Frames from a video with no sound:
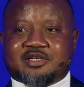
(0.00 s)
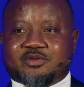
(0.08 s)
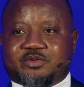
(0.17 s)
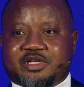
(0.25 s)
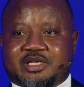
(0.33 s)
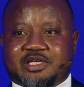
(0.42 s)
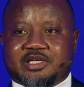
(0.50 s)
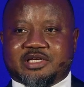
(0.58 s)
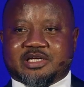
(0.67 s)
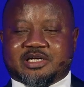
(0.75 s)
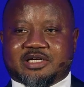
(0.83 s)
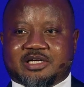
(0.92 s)
We
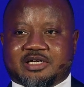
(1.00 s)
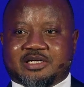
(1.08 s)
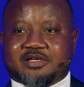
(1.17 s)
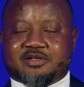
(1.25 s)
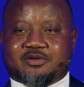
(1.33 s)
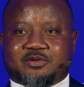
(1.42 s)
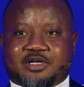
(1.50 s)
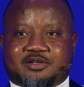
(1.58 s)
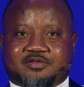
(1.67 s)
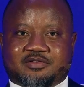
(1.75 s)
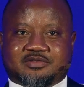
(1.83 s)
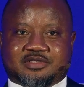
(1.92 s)
are one
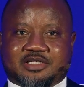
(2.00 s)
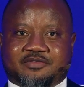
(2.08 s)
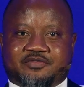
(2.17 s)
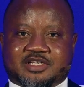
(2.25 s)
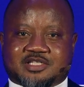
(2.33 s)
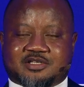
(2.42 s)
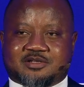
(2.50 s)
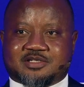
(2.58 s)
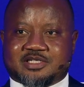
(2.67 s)
of the investors